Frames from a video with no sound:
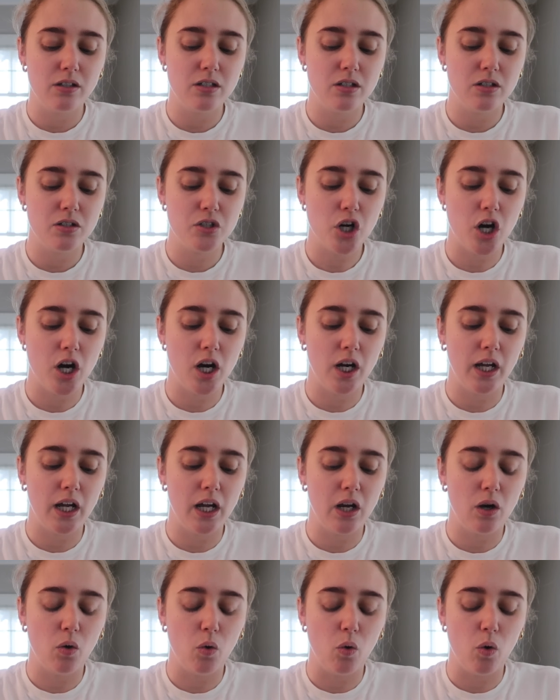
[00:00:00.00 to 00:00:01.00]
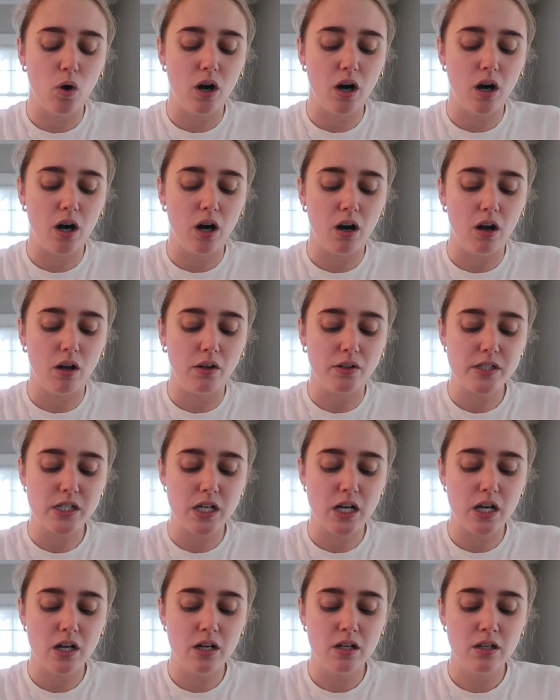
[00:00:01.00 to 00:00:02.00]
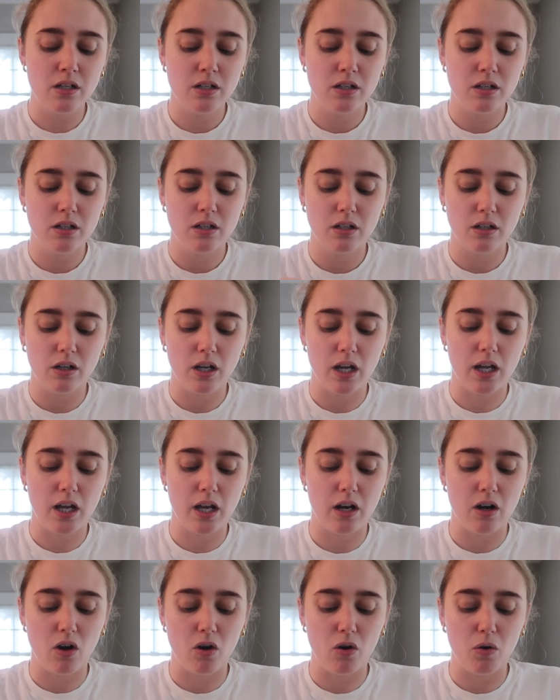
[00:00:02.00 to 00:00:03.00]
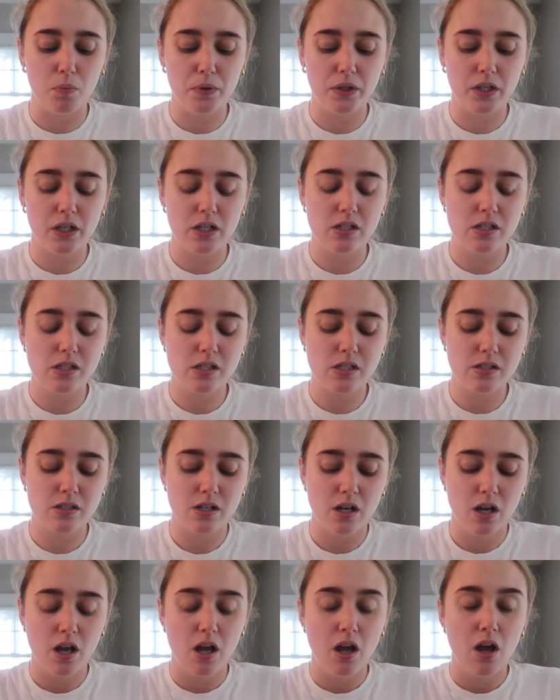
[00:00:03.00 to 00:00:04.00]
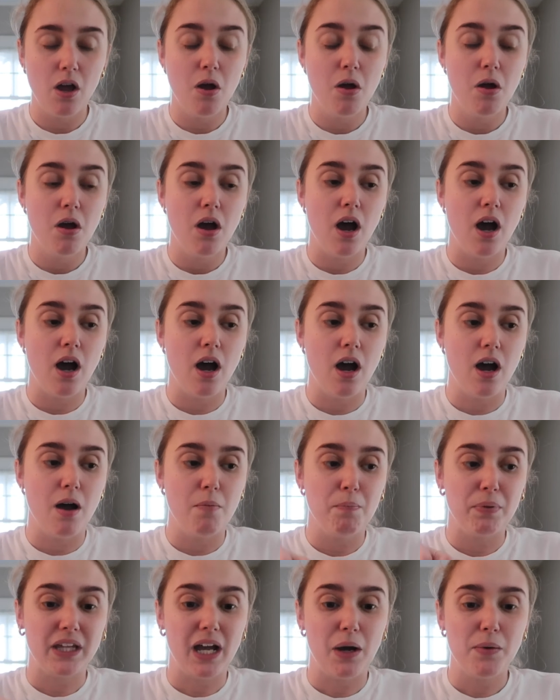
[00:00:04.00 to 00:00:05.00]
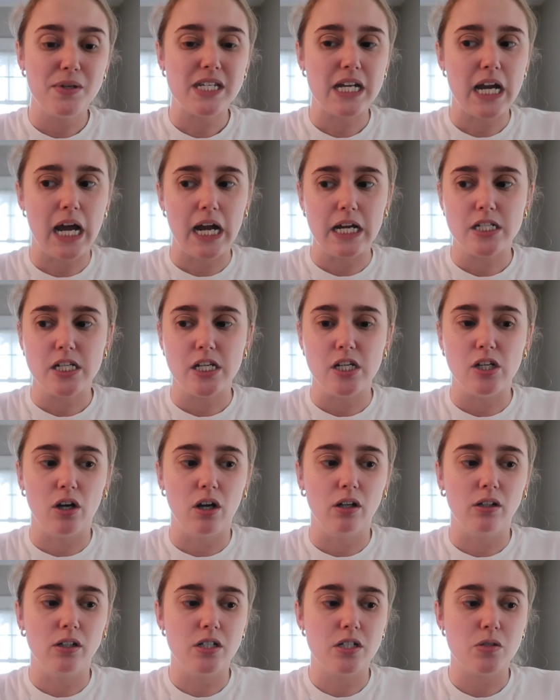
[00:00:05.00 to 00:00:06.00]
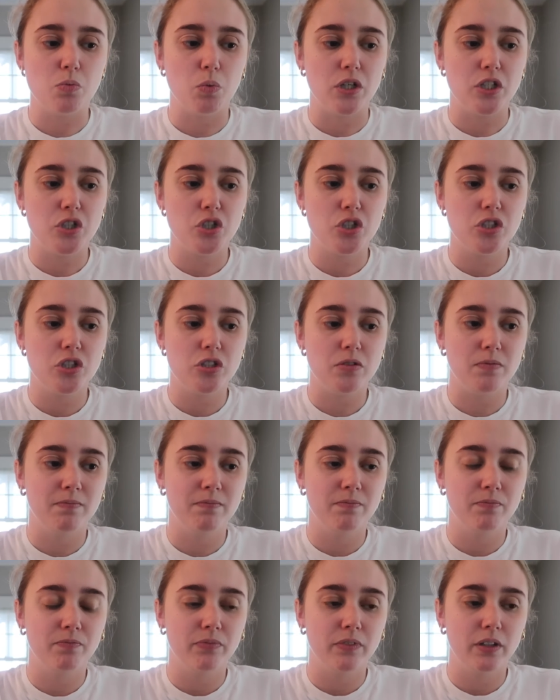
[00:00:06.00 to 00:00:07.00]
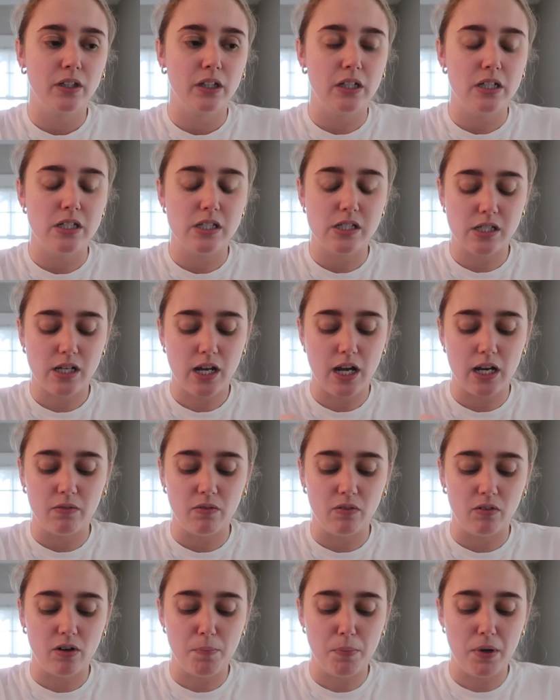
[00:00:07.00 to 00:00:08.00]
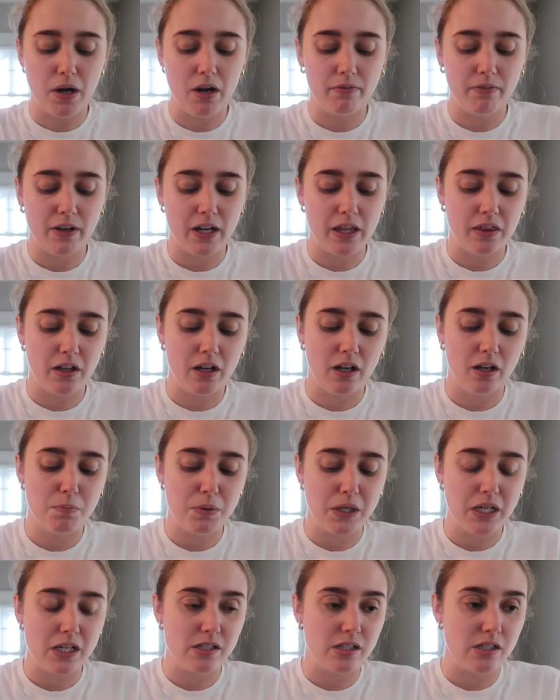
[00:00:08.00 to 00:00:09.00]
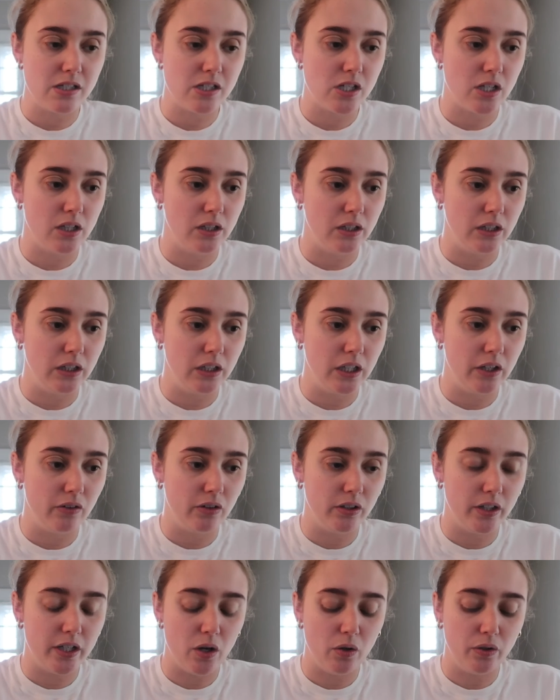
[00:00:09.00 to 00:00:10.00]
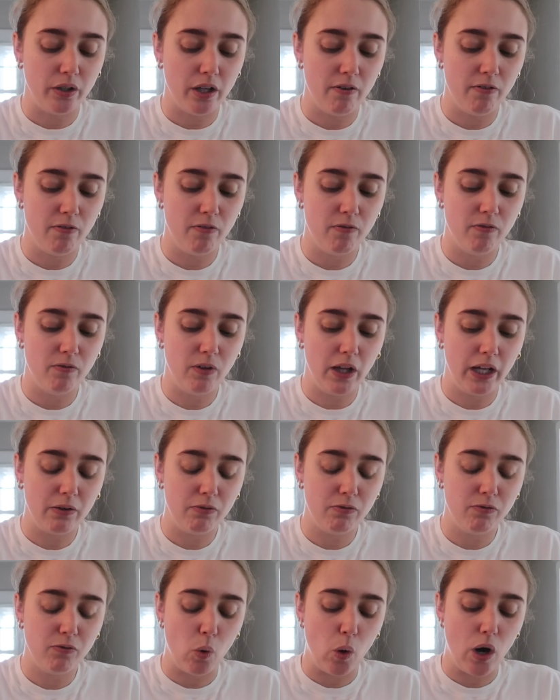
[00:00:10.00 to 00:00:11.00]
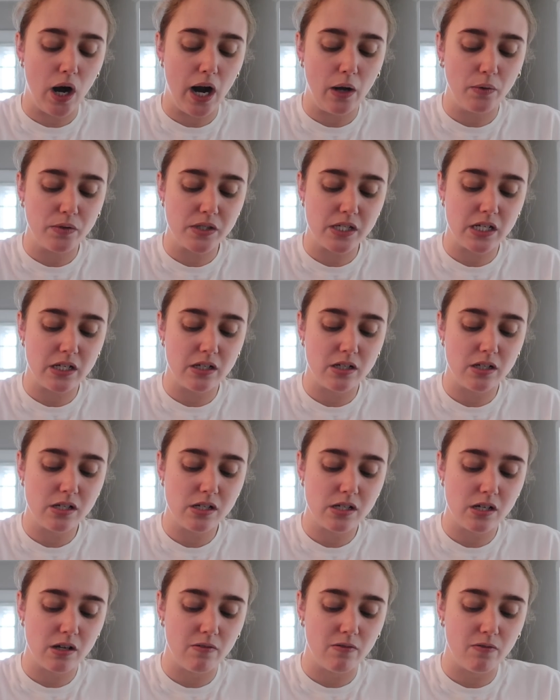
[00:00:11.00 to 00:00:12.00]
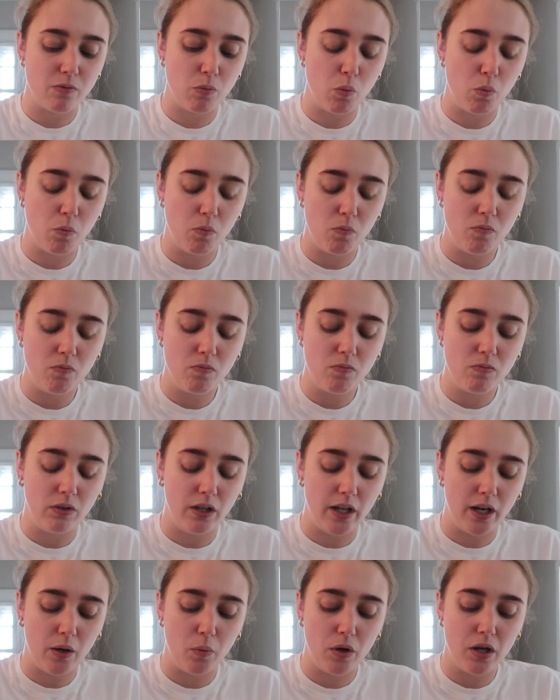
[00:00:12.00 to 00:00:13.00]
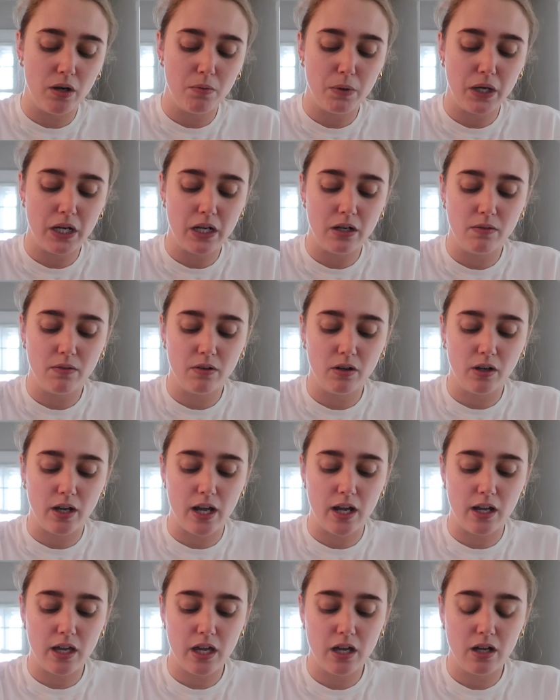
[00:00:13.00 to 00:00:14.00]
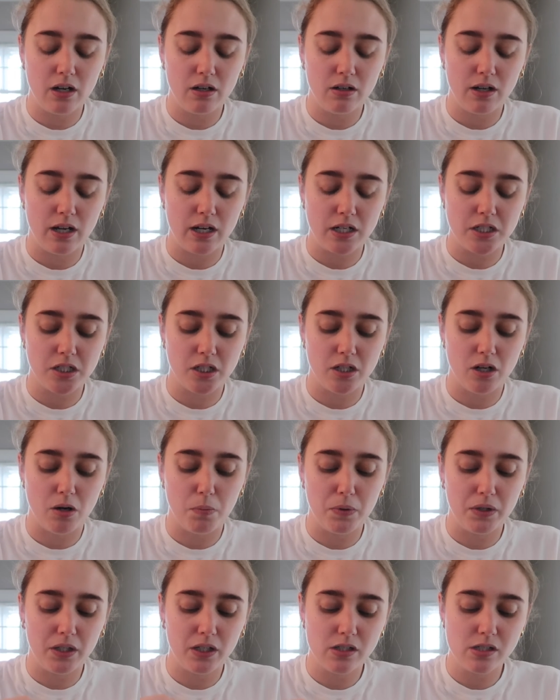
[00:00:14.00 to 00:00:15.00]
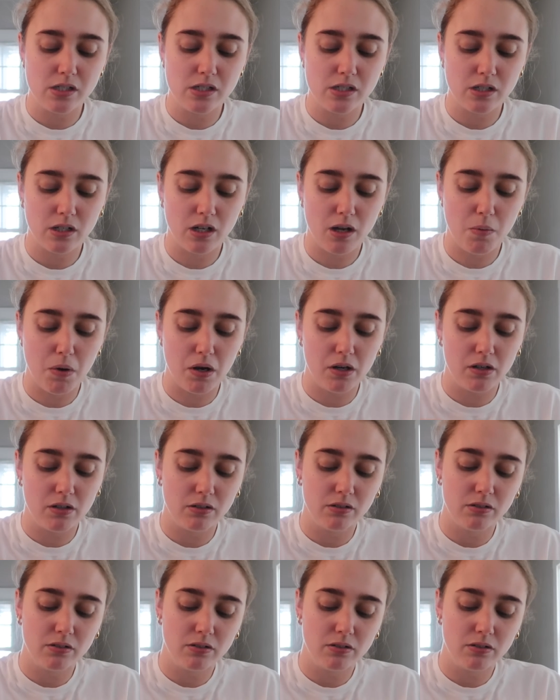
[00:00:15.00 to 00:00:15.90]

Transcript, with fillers: Target or Ulta. Okay, I cannot open this. But that was $19, which is kind of a ripoff, I think, because it's literally only like 4 ounces of liquid. But okay, I can't actually open this. Come on.